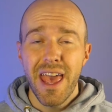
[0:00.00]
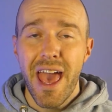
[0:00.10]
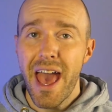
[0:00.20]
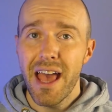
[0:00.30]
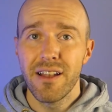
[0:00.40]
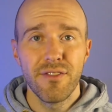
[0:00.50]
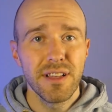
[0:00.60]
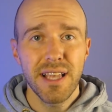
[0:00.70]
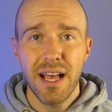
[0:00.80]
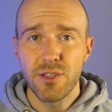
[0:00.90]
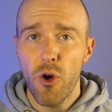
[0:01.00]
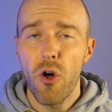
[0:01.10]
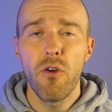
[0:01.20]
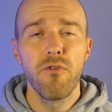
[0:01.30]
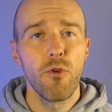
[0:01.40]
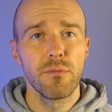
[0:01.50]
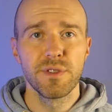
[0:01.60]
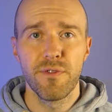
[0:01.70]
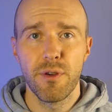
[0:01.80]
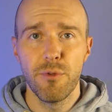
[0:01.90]
And this has all forms
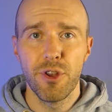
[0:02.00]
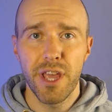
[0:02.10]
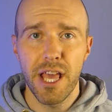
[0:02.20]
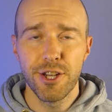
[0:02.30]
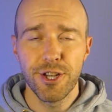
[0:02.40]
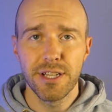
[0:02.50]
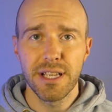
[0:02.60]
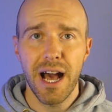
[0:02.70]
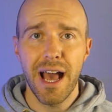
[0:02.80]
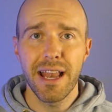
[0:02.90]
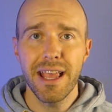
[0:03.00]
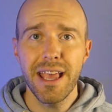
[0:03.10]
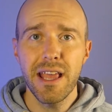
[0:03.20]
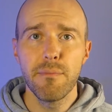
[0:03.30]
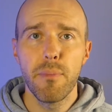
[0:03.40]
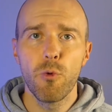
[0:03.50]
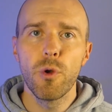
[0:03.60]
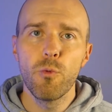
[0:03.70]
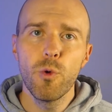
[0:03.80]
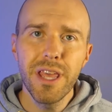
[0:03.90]
of communication tied in, but
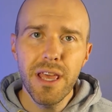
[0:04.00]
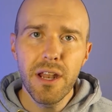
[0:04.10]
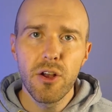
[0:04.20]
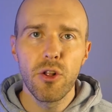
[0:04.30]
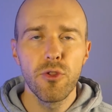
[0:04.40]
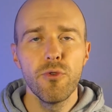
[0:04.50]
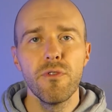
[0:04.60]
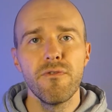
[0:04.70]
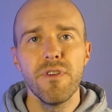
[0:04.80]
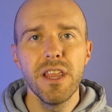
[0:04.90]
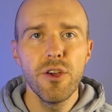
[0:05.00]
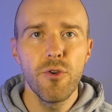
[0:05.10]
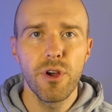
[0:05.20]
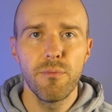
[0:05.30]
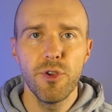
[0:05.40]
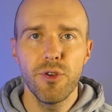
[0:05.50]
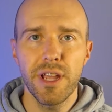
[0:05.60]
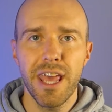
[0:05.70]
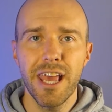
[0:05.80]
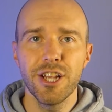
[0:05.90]
when we include video
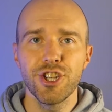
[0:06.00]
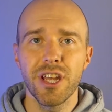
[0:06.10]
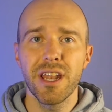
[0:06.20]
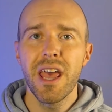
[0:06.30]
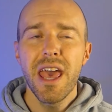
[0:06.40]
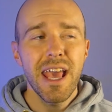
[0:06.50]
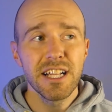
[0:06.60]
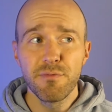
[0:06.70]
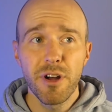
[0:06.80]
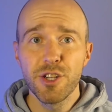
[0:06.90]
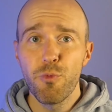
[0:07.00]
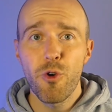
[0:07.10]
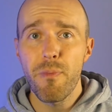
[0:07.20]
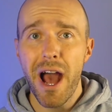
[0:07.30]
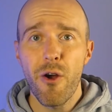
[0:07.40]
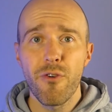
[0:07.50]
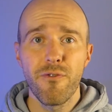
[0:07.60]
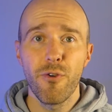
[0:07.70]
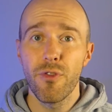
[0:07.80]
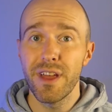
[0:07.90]
communication, it's much more
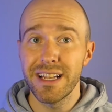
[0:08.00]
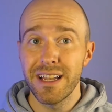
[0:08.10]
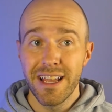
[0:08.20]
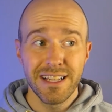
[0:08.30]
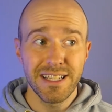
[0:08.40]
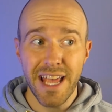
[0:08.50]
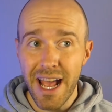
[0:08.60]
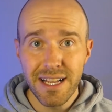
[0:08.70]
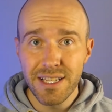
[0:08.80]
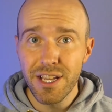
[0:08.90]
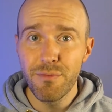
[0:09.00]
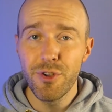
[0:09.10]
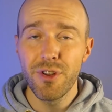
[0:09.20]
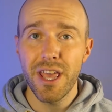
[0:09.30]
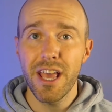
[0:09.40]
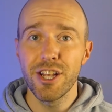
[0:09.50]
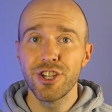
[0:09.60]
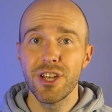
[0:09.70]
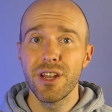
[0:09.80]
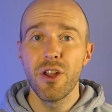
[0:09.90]
powerful than text
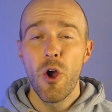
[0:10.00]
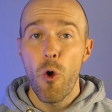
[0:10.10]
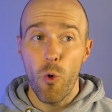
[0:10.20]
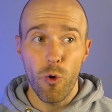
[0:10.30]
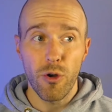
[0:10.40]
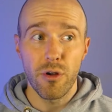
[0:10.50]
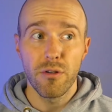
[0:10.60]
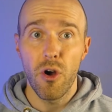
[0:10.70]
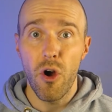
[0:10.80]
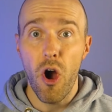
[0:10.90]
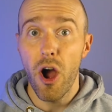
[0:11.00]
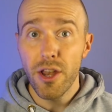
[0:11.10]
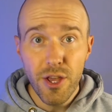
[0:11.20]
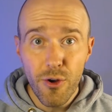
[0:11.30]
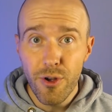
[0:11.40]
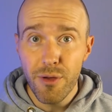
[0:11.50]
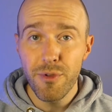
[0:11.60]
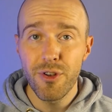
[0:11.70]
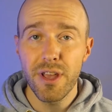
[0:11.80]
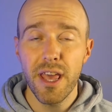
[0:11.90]
communication or audio
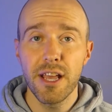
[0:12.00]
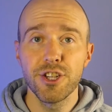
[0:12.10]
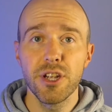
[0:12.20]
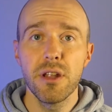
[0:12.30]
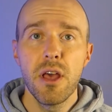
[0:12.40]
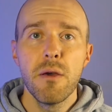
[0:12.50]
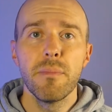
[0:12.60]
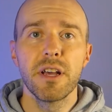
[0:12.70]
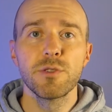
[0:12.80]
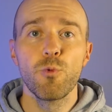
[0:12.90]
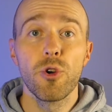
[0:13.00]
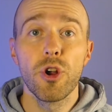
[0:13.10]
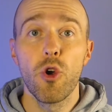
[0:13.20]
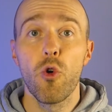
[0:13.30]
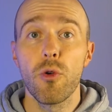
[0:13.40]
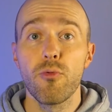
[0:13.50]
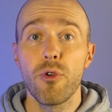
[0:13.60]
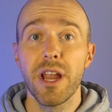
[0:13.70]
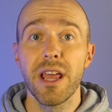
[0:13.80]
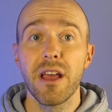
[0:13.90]
communication, because we're
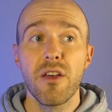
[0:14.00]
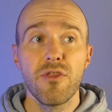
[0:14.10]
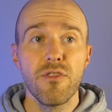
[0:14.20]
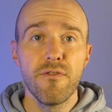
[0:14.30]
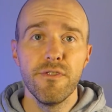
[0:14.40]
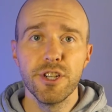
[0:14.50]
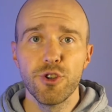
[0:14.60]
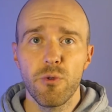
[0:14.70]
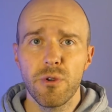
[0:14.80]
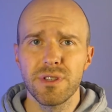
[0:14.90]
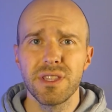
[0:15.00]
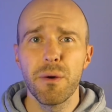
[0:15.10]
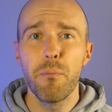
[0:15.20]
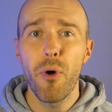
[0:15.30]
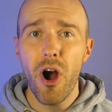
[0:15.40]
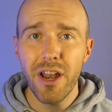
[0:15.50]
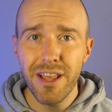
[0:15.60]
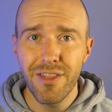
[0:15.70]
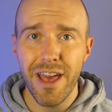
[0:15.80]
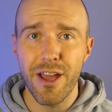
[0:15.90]
incorporating the visuals, the
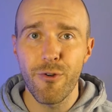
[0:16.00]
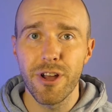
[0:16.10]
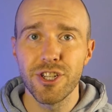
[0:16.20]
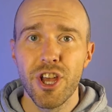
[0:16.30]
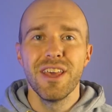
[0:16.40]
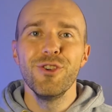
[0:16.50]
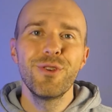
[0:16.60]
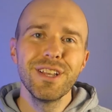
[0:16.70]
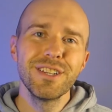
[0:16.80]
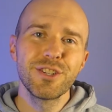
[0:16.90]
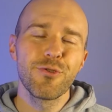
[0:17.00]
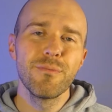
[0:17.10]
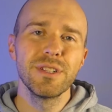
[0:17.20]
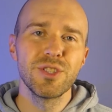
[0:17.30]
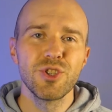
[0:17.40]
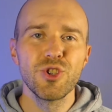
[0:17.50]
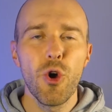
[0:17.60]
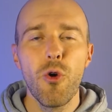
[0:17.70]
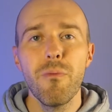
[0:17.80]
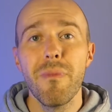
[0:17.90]
body language. You can determine
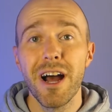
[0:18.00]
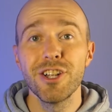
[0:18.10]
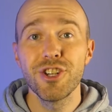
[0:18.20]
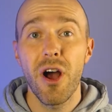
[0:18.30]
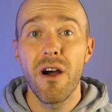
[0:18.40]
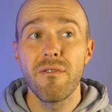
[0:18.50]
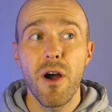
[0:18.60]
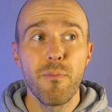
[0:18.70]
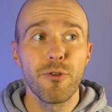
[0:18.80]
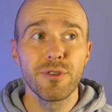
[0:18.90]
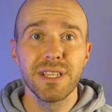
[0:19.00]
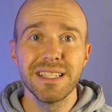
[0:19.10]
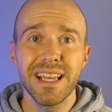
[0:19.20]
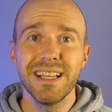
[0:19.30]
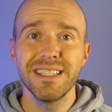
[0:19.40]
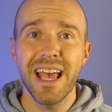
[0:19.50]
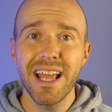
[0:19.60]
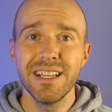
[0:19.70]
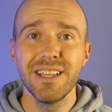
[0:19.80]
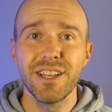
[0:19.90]
so much of a person's
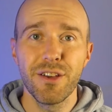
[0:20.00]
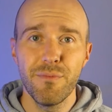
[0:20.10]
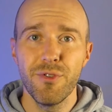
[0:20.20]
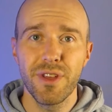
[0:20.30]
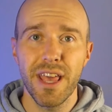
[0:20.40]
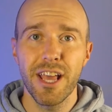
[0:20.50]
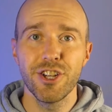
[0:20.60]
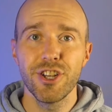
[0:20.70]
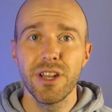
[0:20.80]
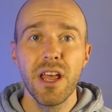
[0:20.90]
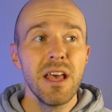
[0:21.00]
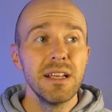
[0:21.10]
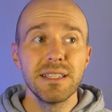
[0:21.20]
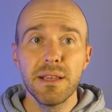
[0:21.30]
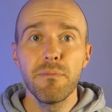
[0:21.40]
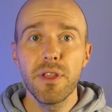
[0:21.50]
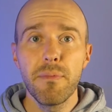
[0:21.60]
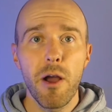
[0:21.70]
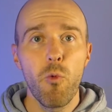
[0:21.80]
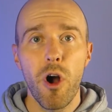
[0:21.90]
intended communication simply
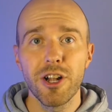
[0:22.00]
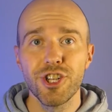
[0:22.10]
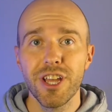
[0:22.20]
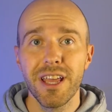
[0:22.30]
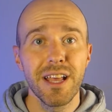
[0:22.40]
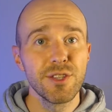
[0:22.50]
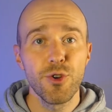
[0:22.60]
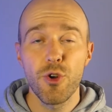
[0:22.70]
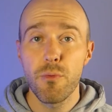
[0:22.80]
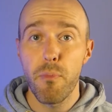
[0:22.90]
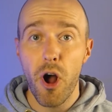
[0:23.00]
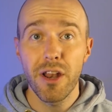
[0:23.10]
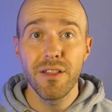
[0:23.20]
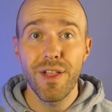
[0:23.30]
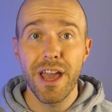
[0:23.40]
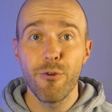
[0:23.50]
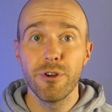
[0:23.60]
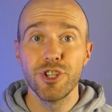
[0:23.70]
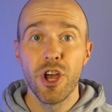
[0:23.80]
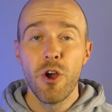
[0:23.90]
by watching his or her body
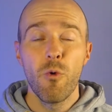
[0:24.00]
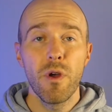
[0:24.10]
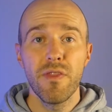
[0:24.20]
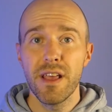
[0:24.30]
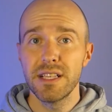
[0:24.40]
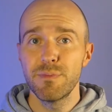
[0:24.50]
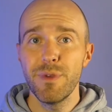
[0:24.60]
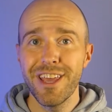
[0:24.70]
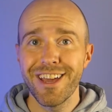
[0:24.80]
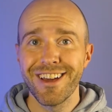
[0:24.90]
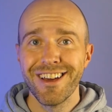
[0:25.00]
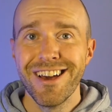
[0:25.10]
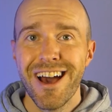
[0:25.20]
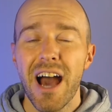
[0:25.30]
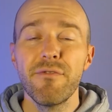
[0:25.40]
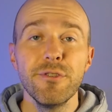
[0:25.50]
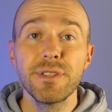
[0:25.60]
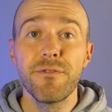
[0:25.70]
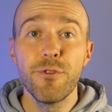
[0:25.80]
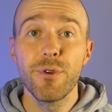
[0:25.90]
language when they speak. I've used
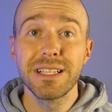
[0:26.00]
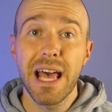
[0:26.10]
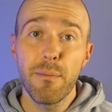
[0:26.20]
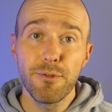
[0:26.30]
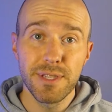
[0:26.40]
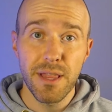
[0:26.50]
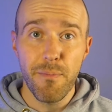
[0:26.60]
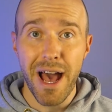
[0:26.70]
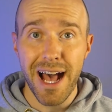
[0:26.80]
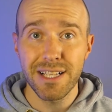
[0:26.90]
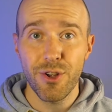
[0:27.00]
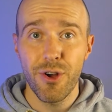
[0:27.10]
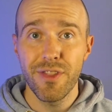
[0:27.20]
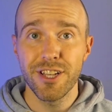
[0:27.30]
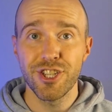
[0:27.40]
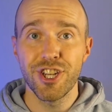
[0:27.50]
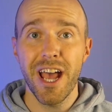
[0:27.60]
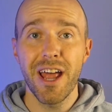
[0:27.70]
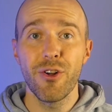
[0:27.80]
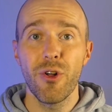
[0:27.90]
a few examples in the past on this
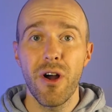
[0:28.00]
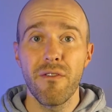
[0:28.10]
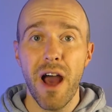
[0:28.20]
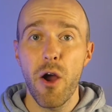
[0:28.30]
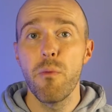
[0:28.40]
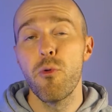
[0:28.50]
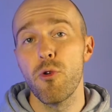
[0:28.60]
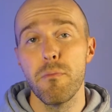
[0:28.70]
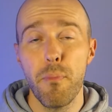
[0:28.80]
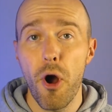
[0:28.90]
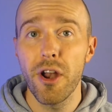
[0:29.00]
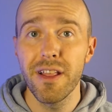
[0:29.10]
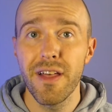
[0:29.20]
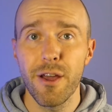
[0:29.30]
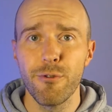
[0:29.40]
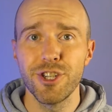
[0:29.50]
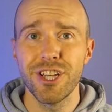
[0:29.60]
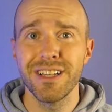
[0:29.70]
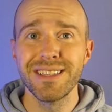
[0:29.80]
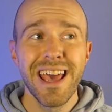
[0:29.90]
channel of how important body language
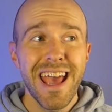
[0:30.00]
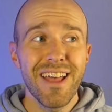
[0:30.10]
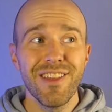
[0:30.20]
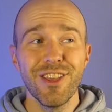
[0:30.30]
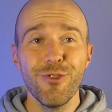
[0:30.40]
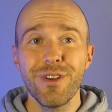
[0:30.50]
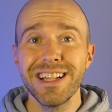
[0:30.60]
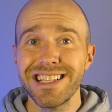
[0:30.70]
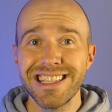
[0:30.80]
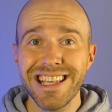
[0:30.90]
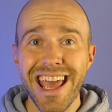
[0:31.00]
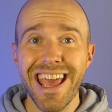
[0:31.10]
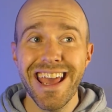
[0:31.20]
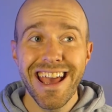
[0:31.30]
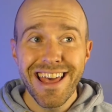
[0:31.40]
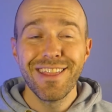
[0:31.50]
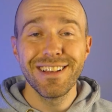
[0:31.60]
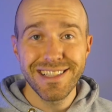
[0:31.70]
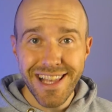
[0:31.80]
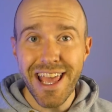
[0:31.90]
is, and that you can say the
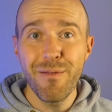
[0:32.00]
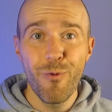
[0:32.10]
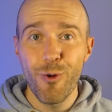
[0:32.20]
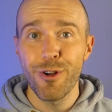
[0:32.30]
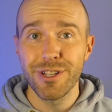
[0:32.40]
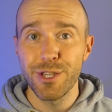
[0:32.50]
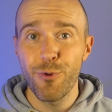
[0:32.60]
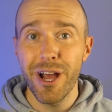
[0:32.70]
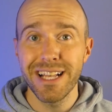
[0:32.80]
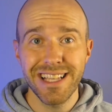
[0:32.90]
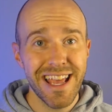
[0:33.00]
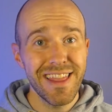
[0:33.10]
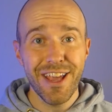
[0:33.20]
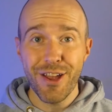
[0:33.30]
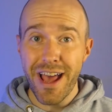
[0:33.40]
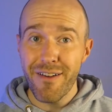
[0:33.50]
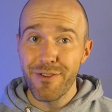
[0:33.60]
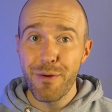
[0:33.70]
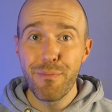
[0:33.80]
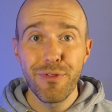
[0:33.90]
same words twice and they could have
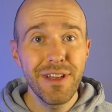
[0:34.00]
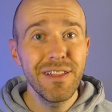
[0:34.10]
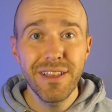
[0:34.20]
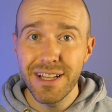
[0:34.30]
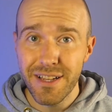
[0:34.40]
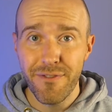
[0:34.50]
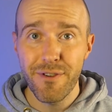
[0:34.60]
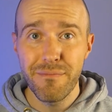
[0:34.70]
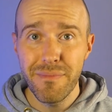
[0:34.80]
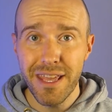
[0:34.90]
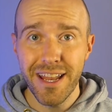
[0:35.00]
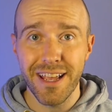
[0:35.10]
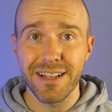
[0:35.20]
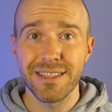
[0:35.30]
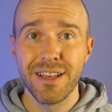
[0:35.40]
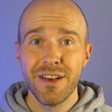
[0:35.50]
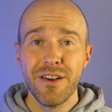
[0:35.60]
completely different meanings.